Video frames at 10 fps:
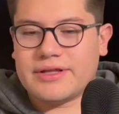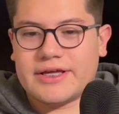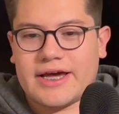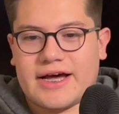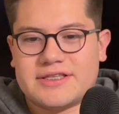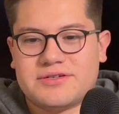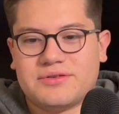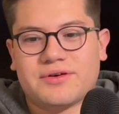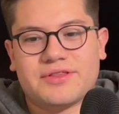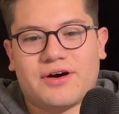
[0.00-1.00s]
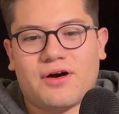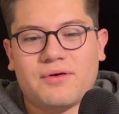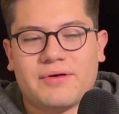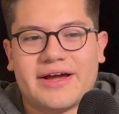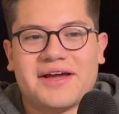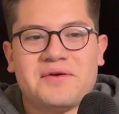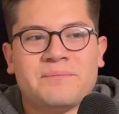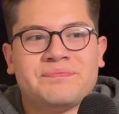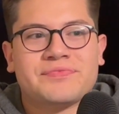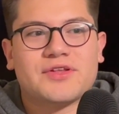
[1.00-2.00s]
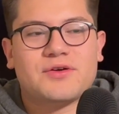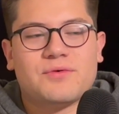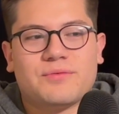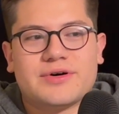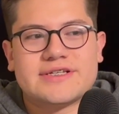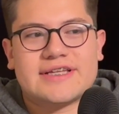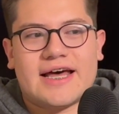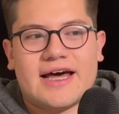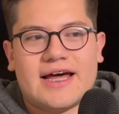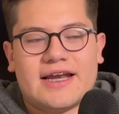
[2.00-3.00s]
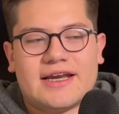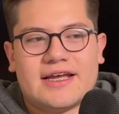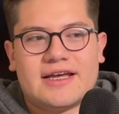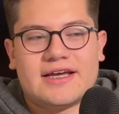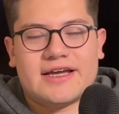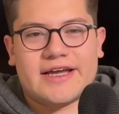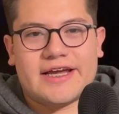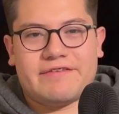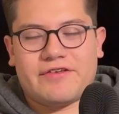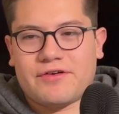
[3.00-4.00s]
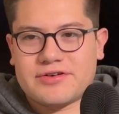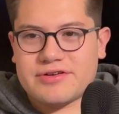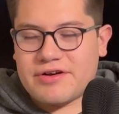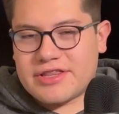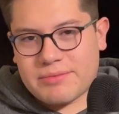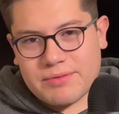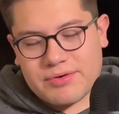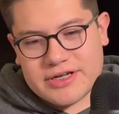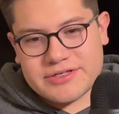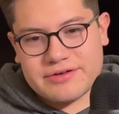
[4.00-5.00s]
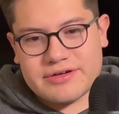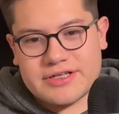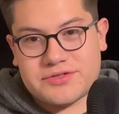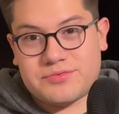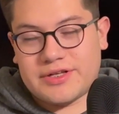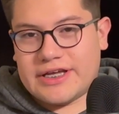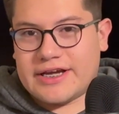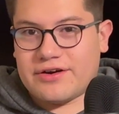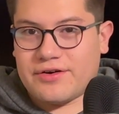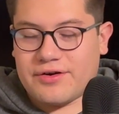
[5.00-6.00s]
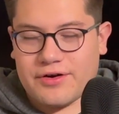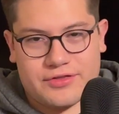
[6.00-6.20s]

had to learn the hard way was that if you're starting them on a pressor, it's really gonna hurt